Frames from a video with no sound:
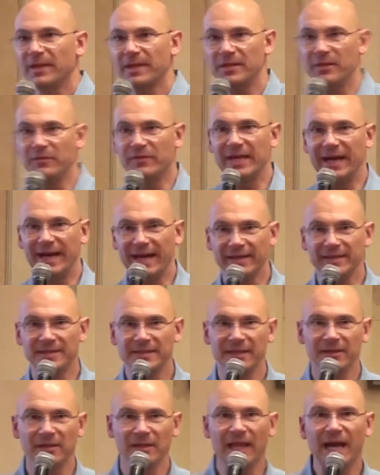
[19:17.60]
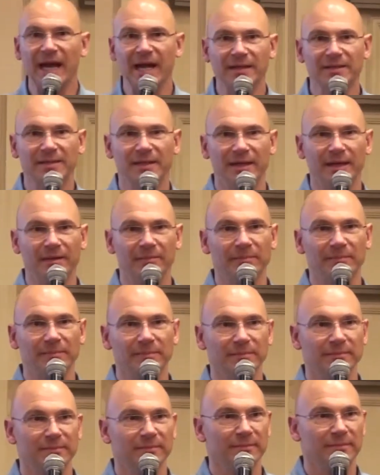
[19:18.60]
you've got a deal locked up,
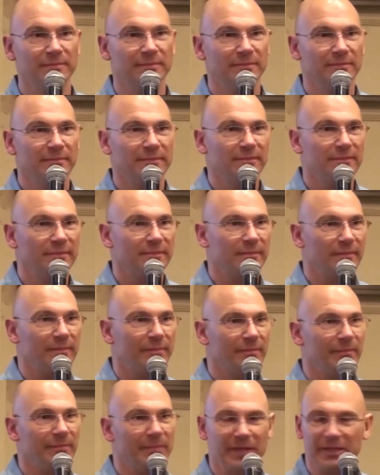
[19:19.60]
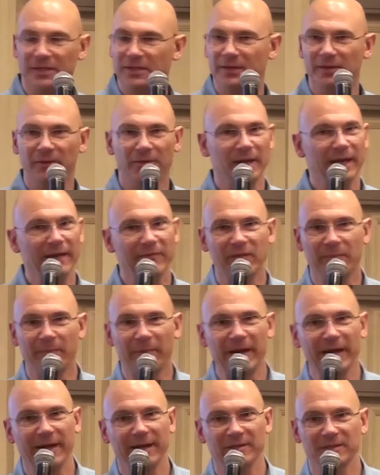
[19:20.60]
but you don't have the
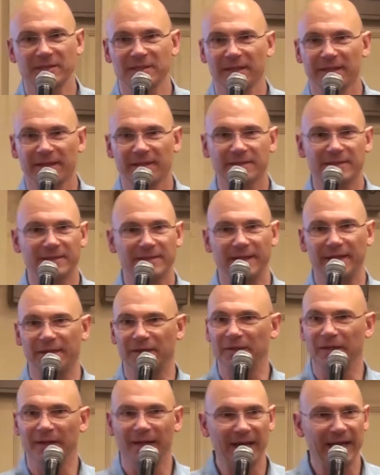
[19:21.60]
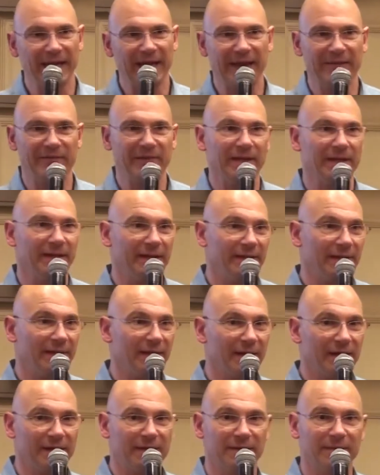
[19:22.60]
buyer's list and you're not having any
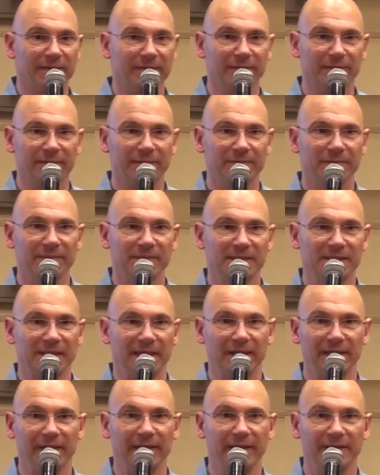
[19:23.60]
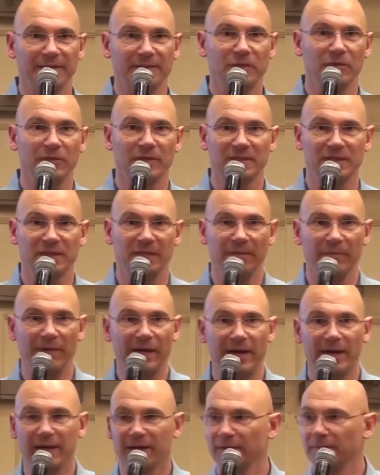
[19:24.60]
luck selling it to a C
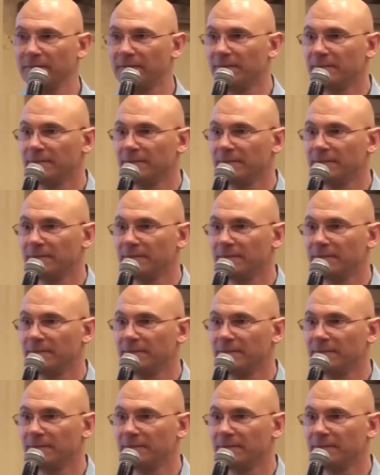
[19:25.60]
buyer.